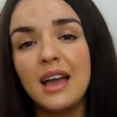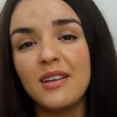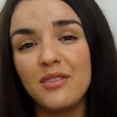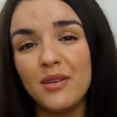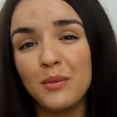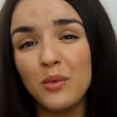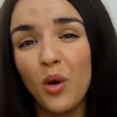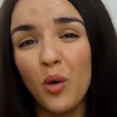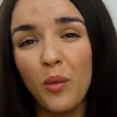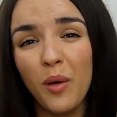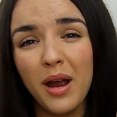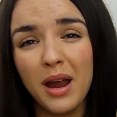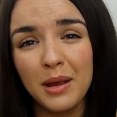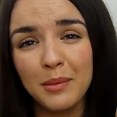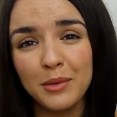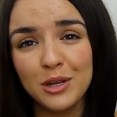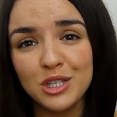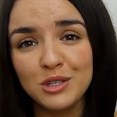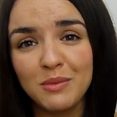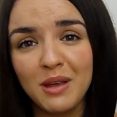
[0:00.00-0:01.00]
If I'm not
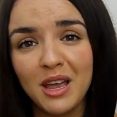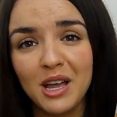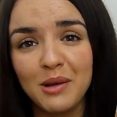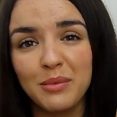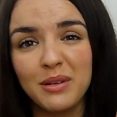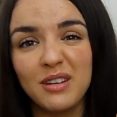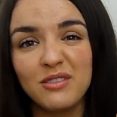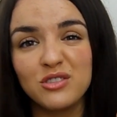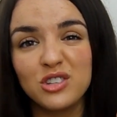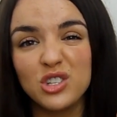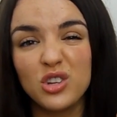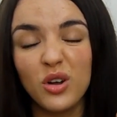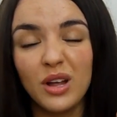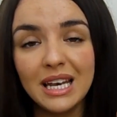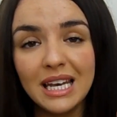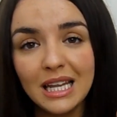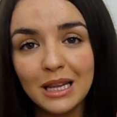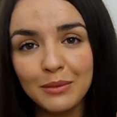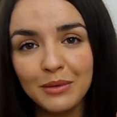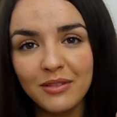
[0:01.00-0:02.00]
wearing much makeup and I've just got
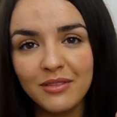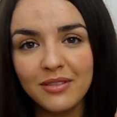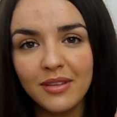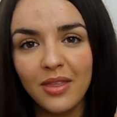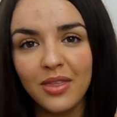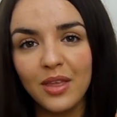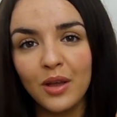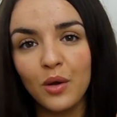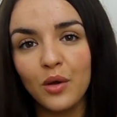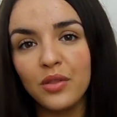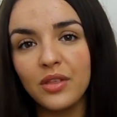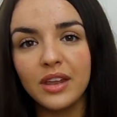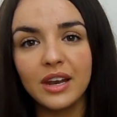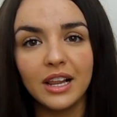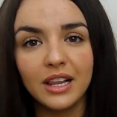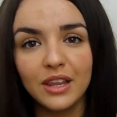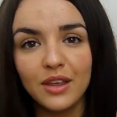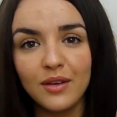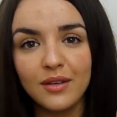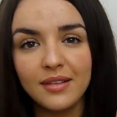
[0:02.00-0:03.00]
a little bit of something on, then
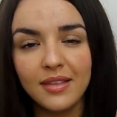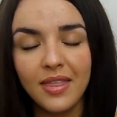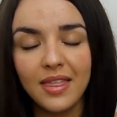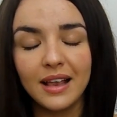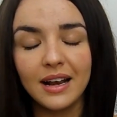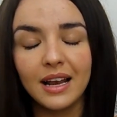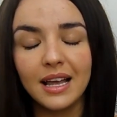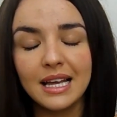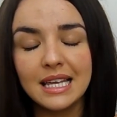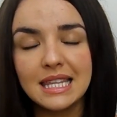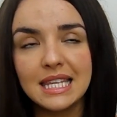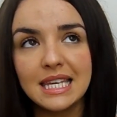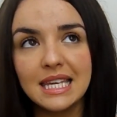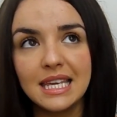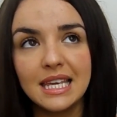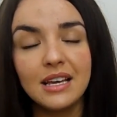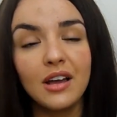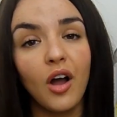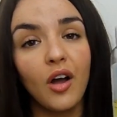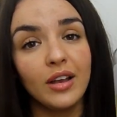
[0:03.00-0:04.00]
I'll use something like
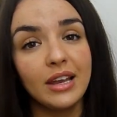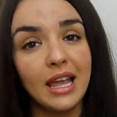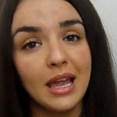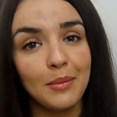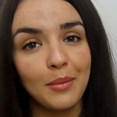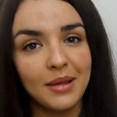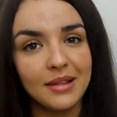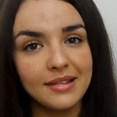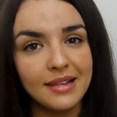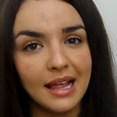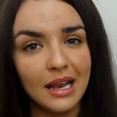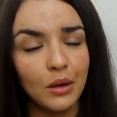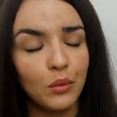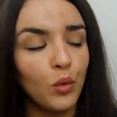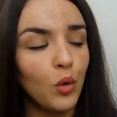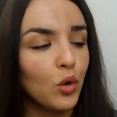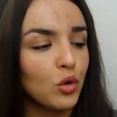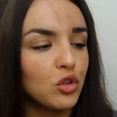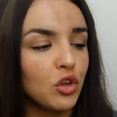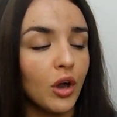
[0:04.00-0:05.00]
the Garnier Micellar
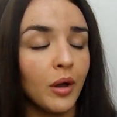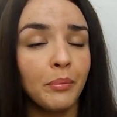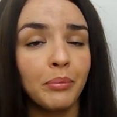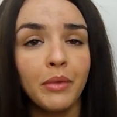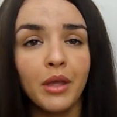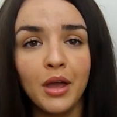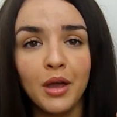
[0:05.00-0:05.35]
Water.